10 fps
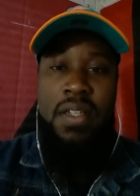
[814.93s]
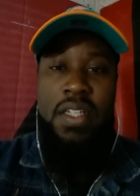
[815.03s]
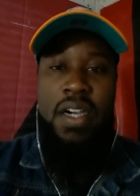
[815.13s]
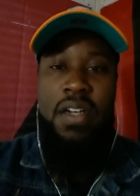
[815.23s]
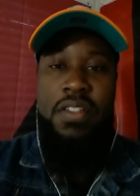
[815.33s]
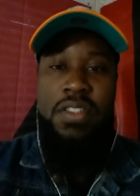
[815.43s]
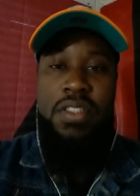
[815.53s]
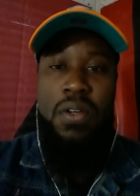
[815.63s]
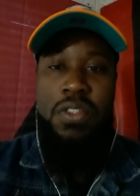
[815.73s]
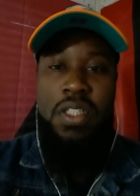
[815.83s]
the other
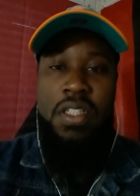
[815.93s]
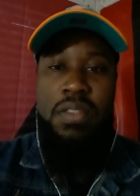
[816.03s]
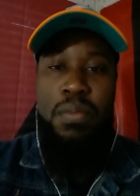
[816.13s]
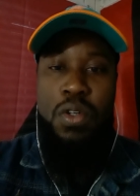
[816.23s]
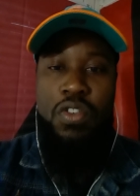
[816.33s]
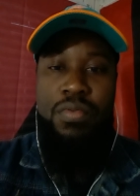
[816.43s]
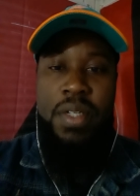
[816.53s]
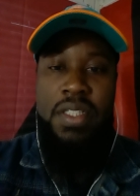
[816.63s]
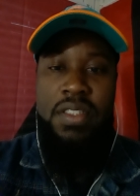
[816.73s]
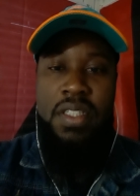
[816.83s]
socialist
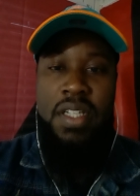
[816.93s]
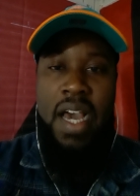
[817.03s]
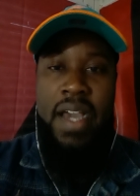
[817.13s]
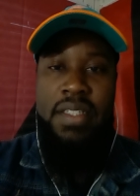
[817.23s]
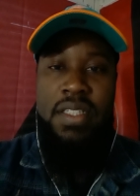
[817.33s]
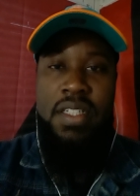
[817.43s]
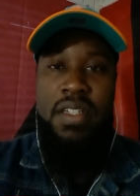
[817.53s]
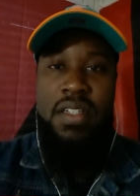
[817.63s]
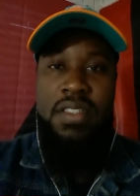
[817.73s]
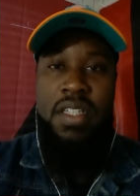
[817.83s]
movements and
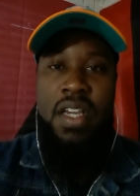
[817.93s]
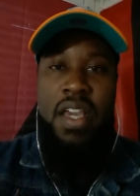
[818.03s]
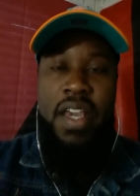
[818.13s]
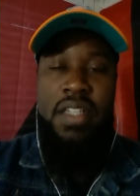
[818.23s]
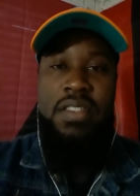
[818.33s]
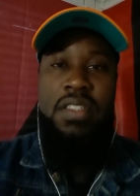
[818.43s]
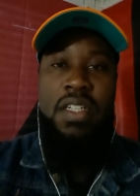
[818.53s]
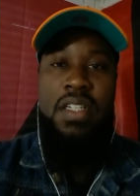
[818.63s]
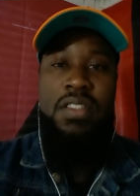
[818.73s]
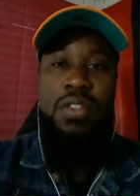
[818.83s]
ideas and
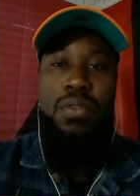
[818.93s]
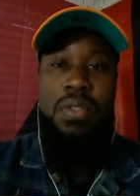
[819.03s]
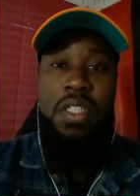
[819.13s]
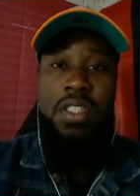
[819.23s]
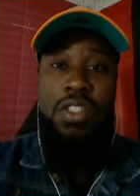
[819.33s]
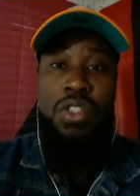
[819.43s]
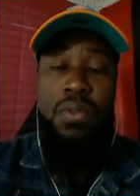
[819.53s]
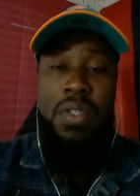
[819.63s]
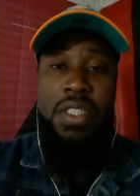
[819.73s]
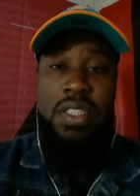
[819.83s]
sticking to the
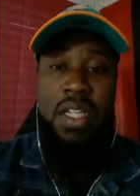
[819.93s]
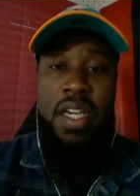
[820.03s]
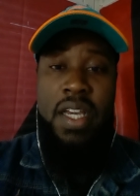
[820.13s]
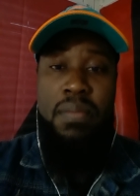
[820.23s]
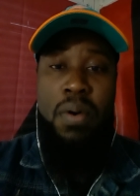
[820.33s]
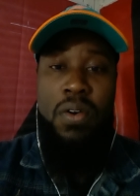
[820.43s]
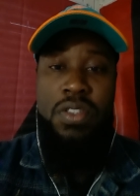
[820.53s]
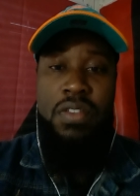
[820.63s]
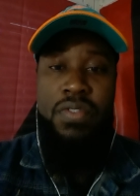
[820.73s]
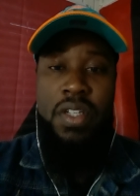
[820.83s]
Jewish-led
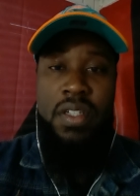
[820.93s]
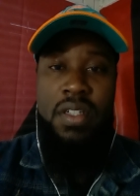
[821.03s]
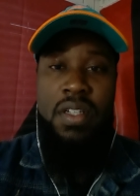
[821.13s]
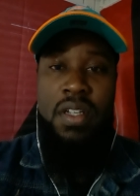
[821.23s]
Bolshevik,